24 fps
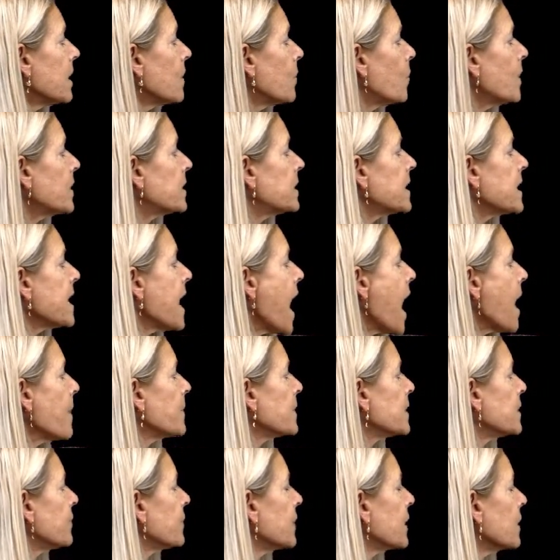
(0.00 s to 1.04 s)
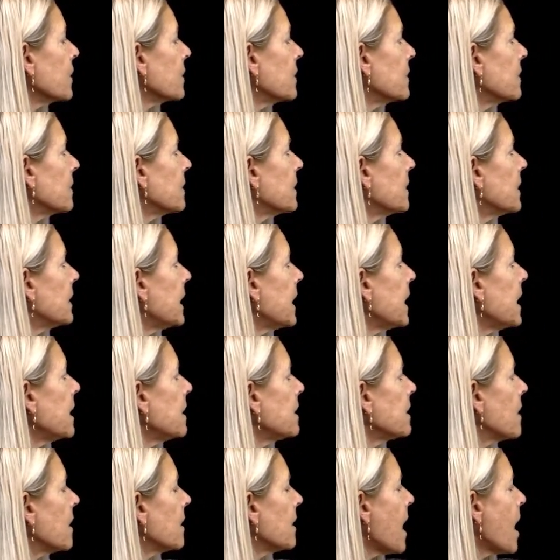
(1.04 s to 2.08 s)
What's the atmosphere?
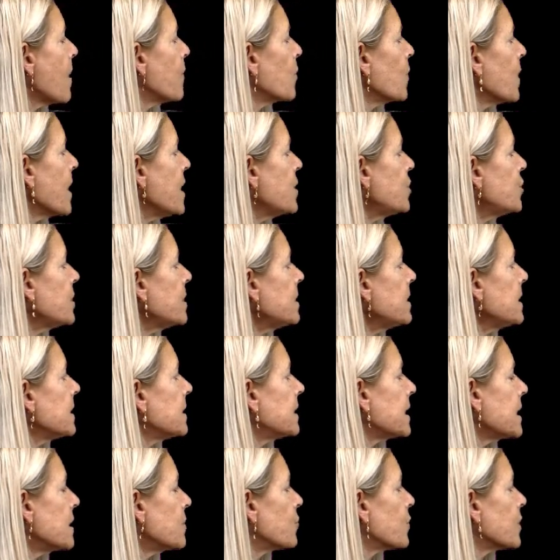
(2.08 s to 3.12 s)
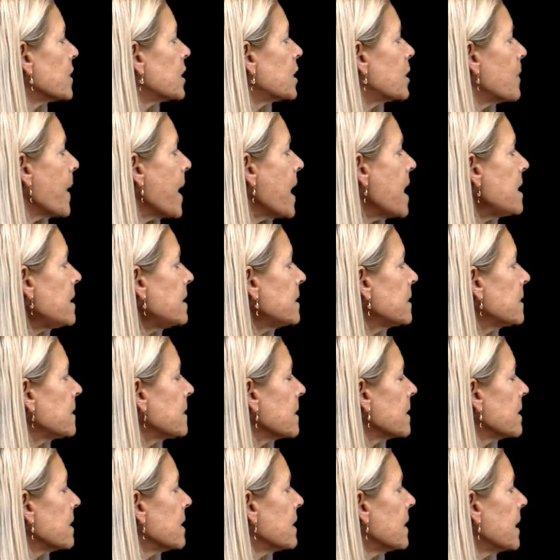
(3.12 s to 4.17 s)
In collaboration, it's interest-based,
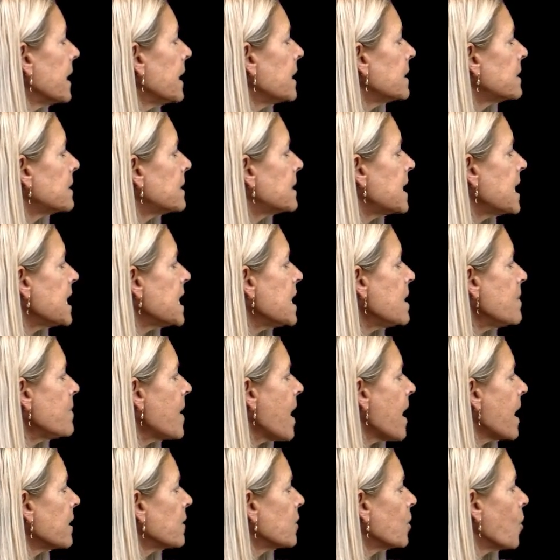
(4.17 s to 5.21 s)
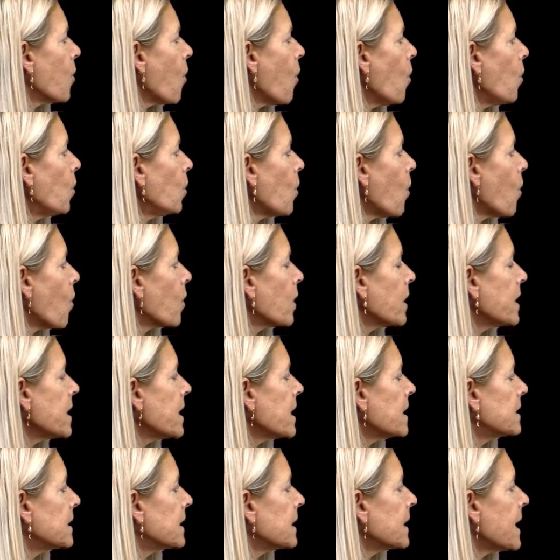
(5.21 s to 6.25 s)
it's team and
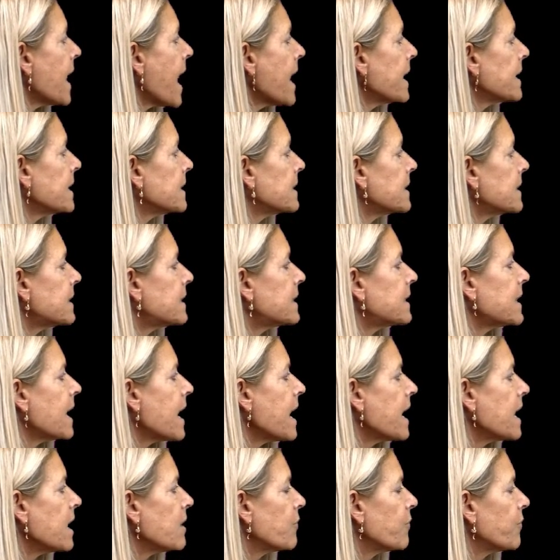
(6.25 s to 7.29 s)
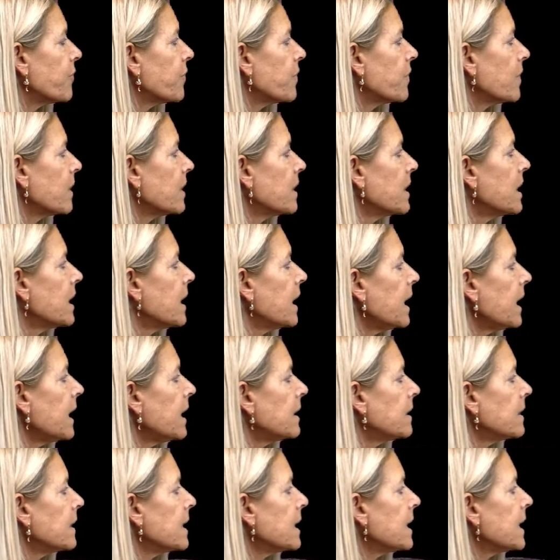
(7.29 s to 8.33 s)
goal-oriented, and it's safe.
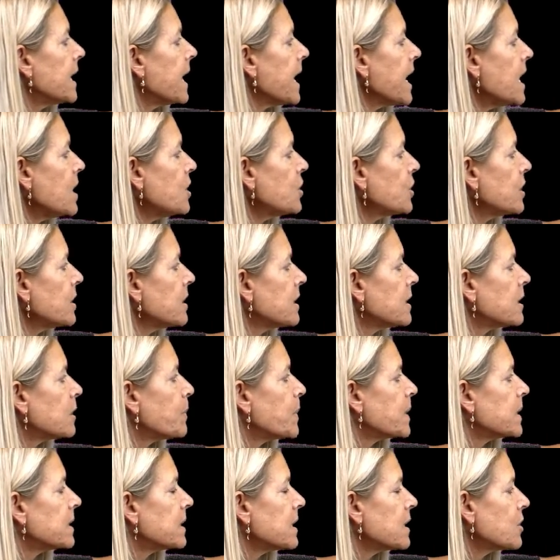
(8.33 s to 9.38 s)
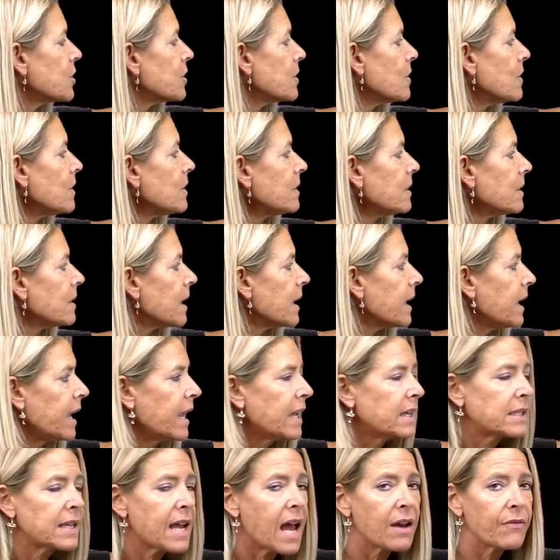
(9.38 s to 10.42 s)
In litigation, it's positional,
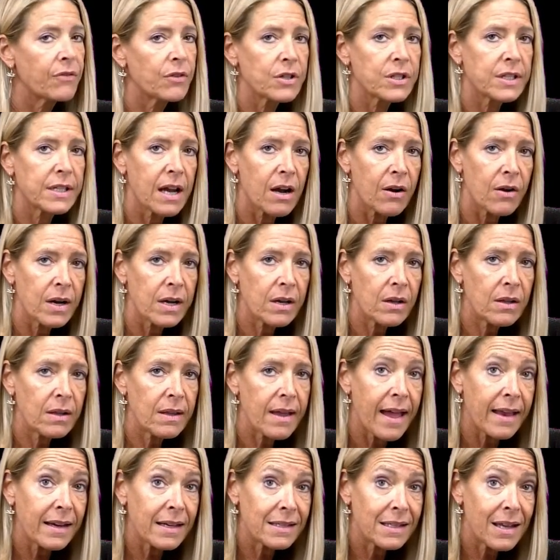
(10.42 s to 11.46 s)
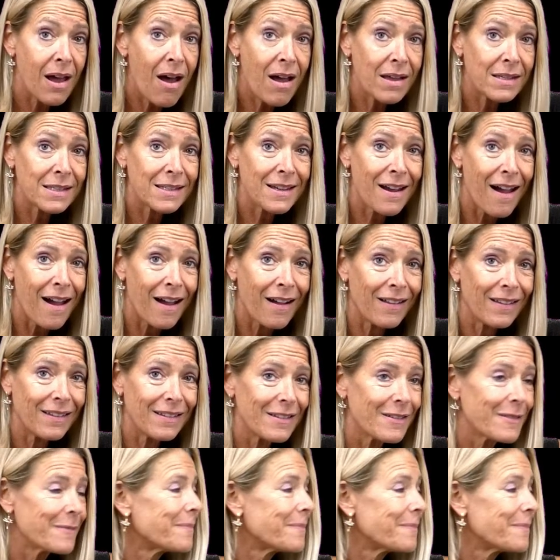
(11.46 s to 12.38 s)
it's adversarial, and it's hostile.